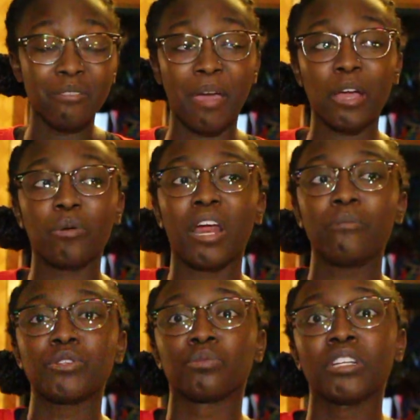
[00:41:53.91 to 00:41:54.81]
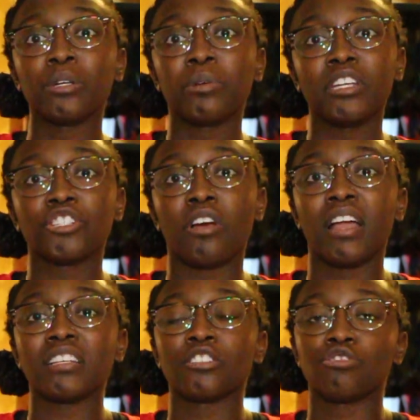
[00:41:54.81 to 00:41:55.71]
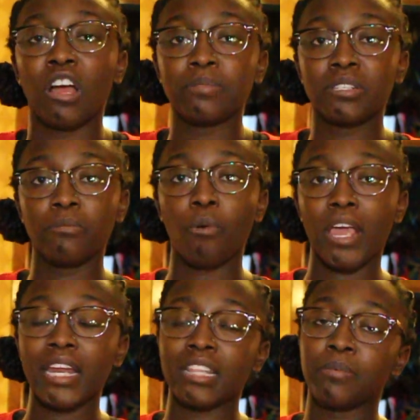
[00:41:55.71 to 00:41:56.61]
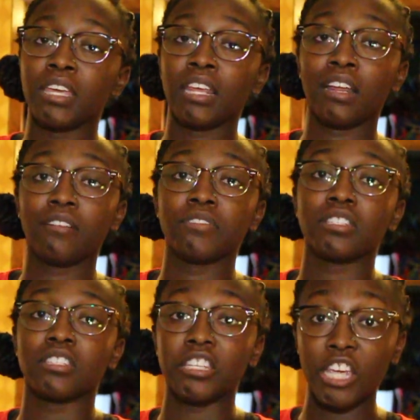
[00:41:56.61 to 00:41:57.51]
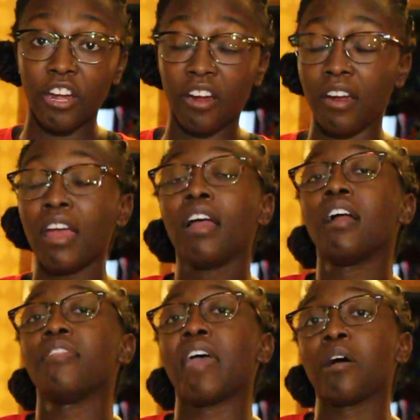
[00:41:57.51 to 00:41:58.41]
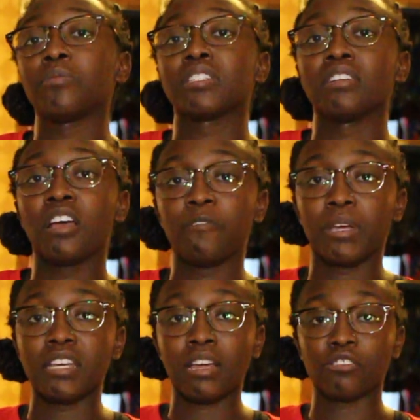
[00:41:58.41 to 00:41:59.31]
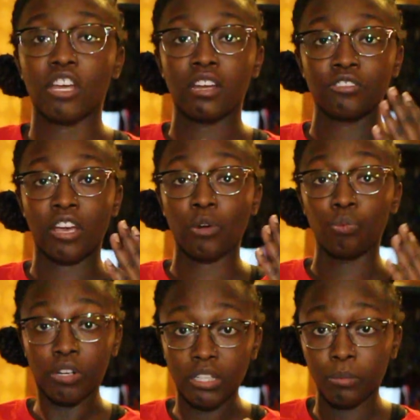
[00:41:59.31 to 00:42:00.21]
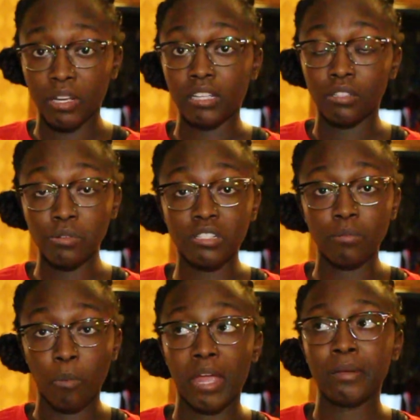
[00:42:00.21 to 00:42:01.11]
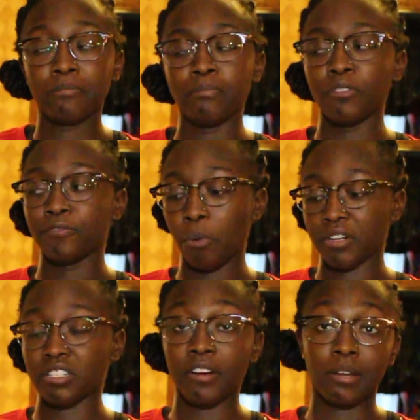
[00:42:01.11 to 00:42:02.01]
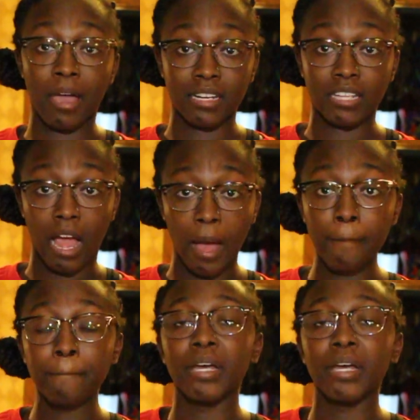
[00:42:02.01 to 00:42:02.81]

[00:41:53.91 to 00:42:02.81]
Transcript: Back when I was really, really trying to drop some weight at the beginning of this year, that was enough, because I was trying to, trying to really, really lose some weight before a certain amount of time.